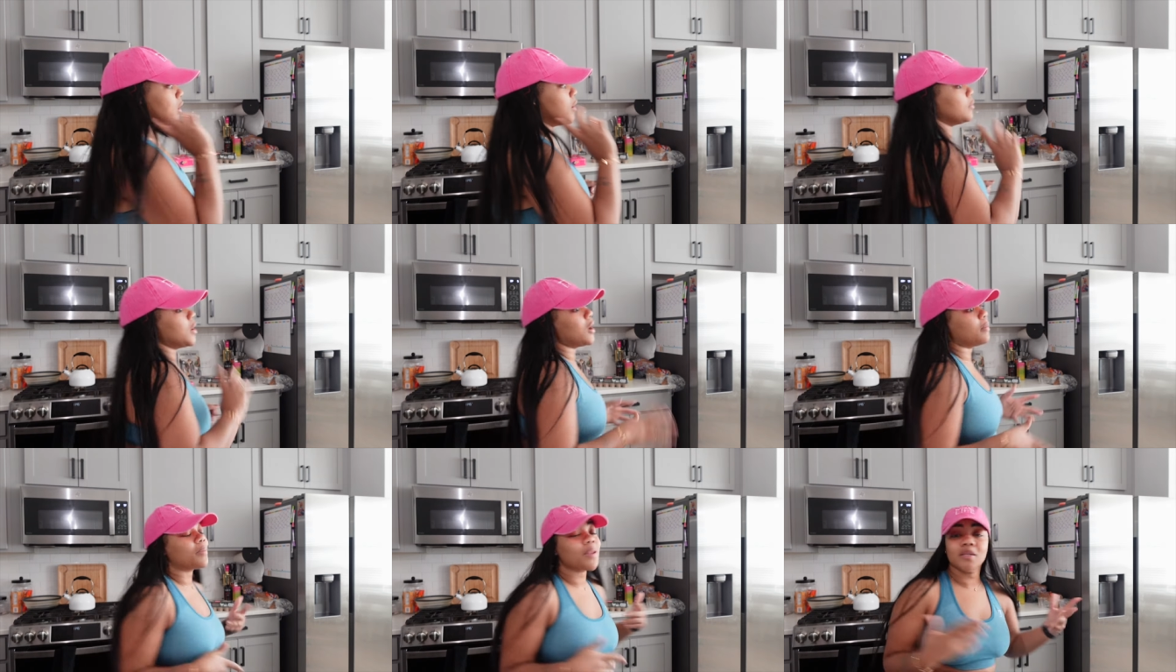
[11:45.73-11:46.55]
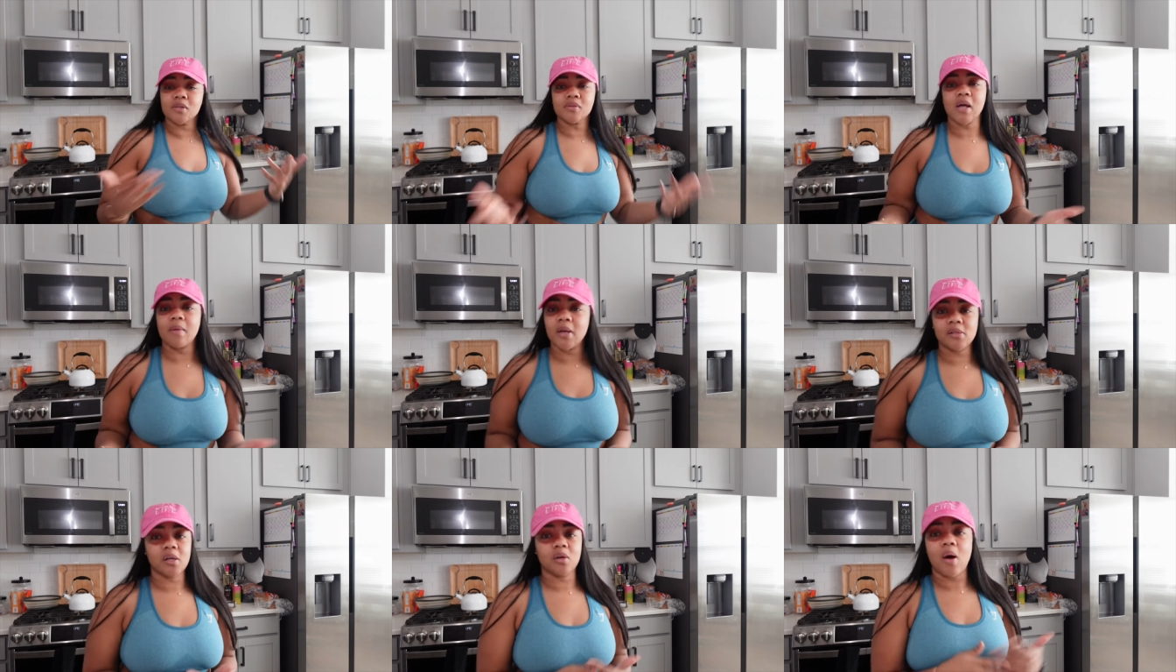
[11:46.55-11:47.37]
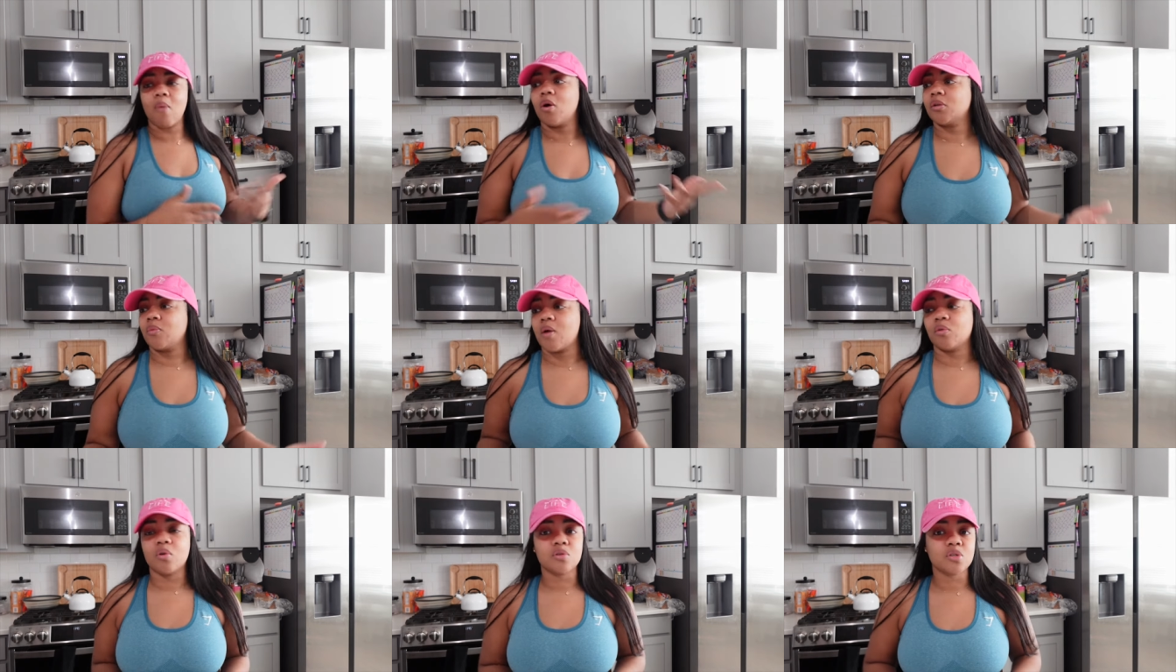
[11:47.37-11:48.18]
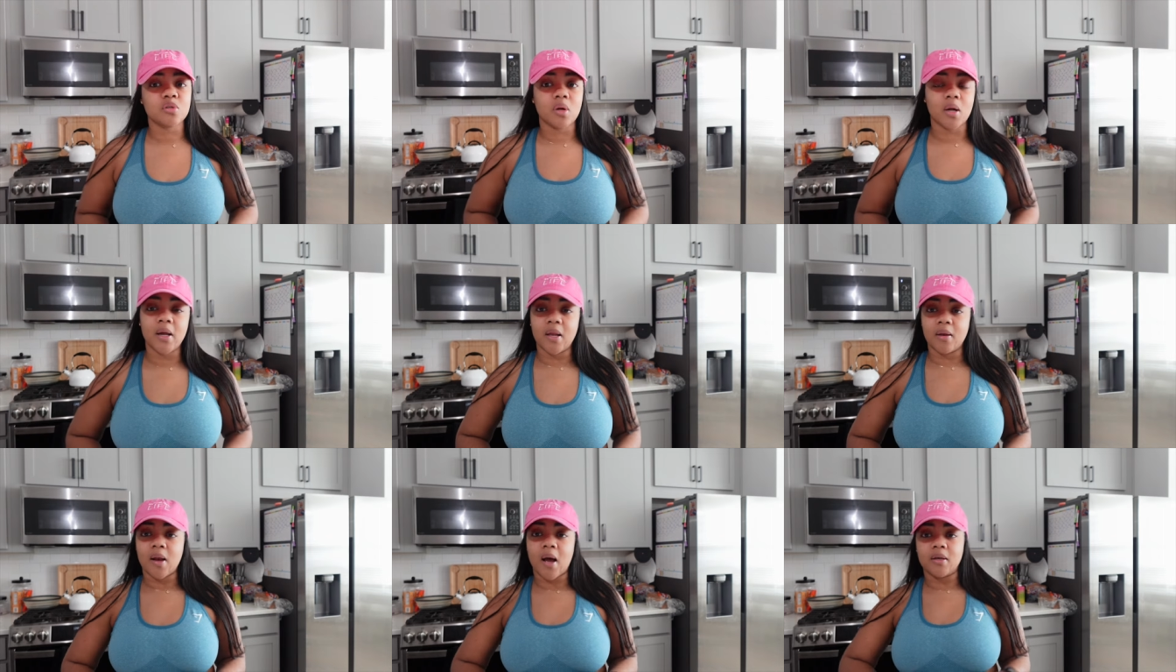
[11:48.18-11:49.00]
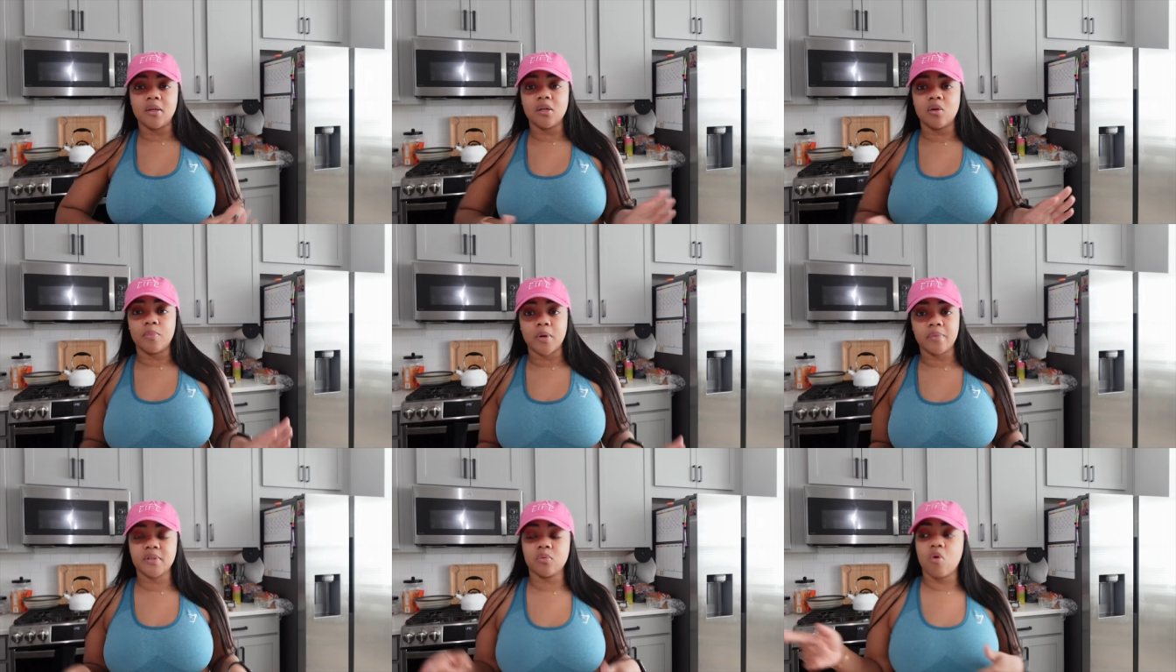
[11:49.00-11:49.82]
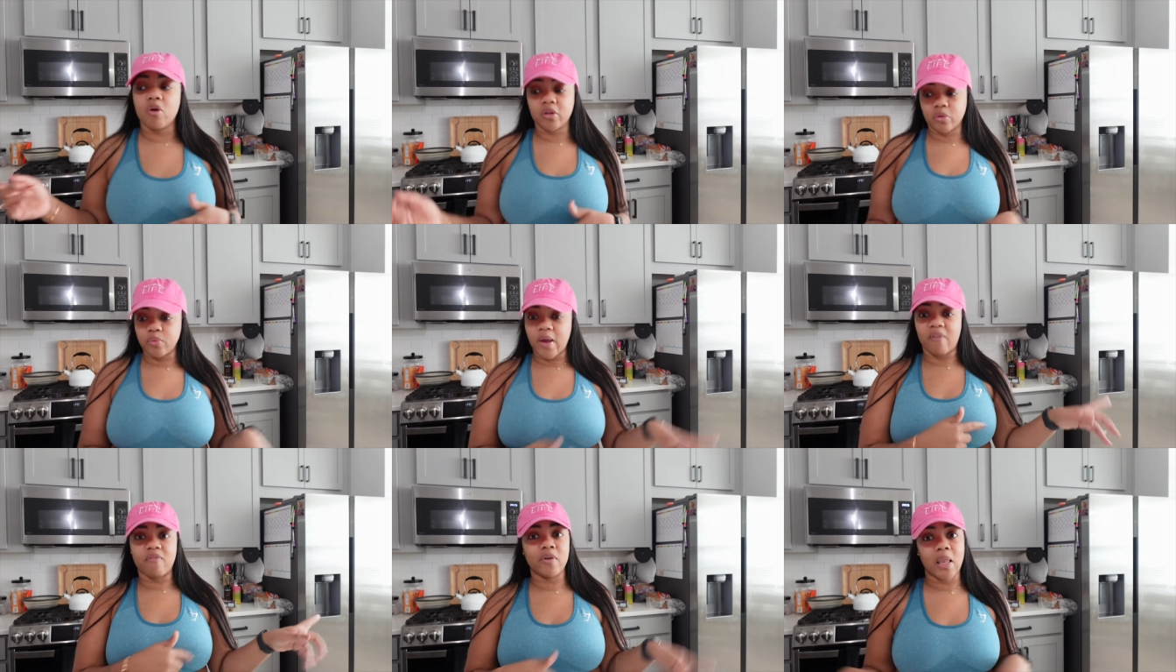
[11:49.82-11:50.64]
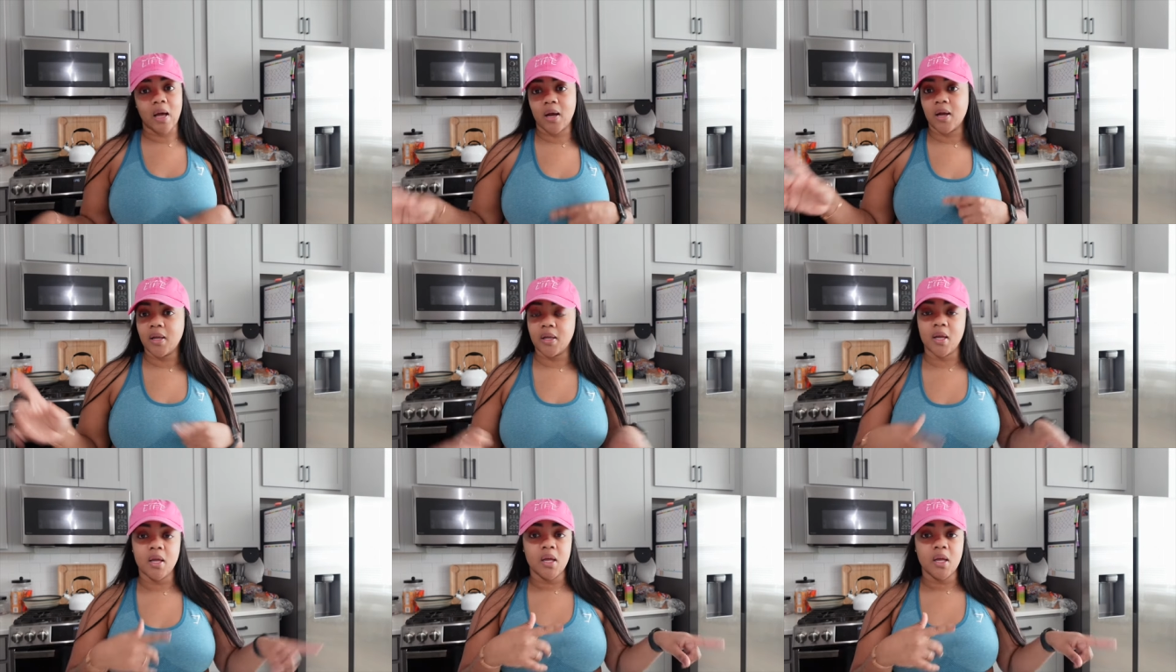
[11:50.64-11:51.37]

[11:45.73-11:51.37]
Um, plus on top of that, y'all know I walked around the grocery store and I did it on purpose, walking through every line